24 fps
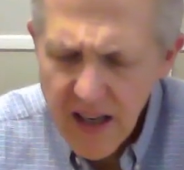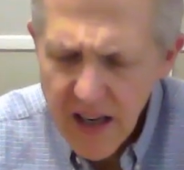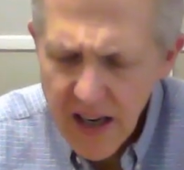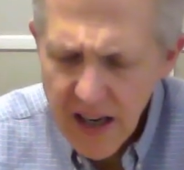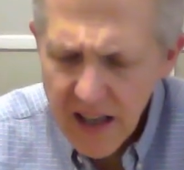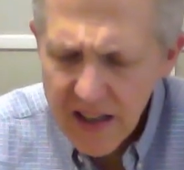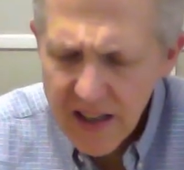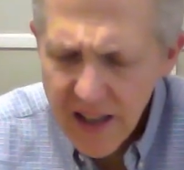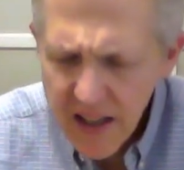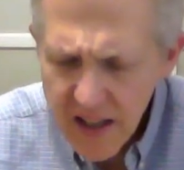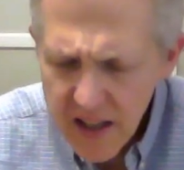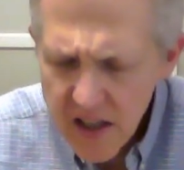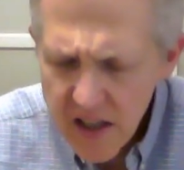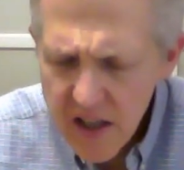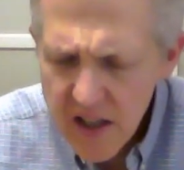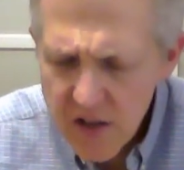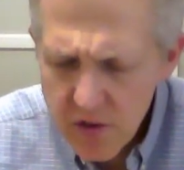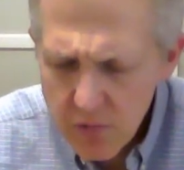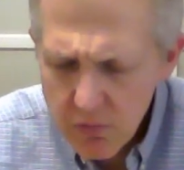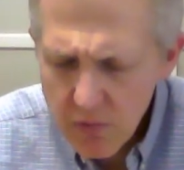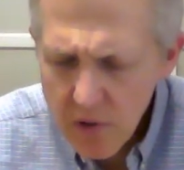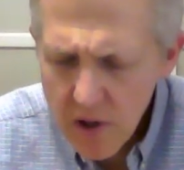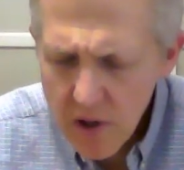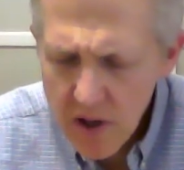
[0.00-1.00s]
and let
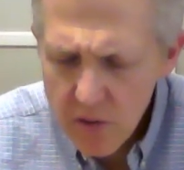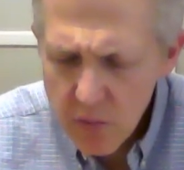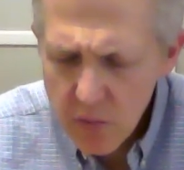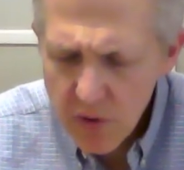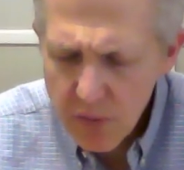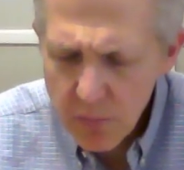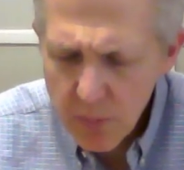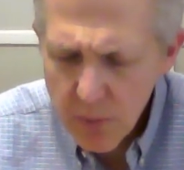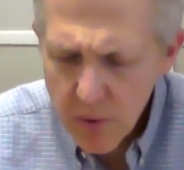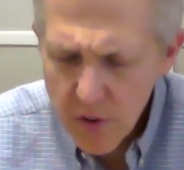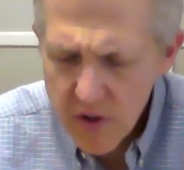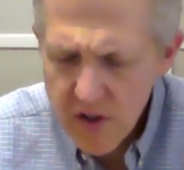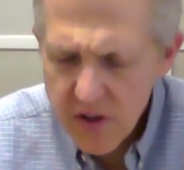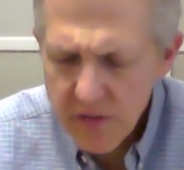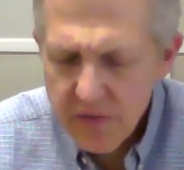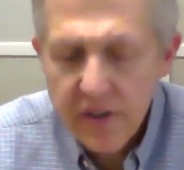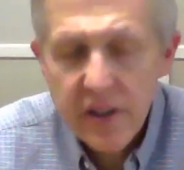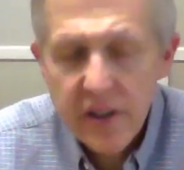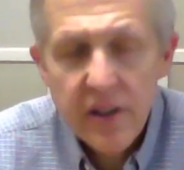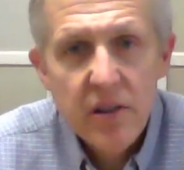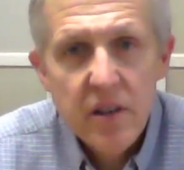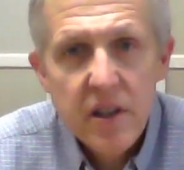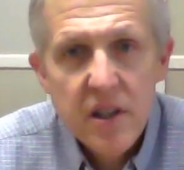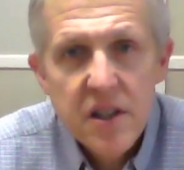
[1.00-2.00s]
us run with
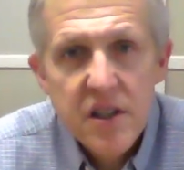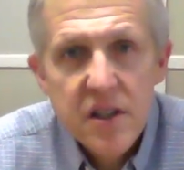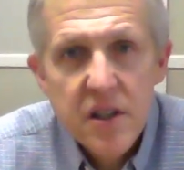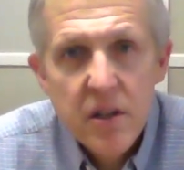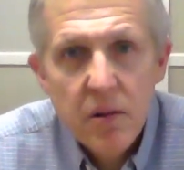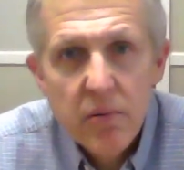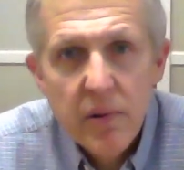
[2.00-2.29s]
perseverance the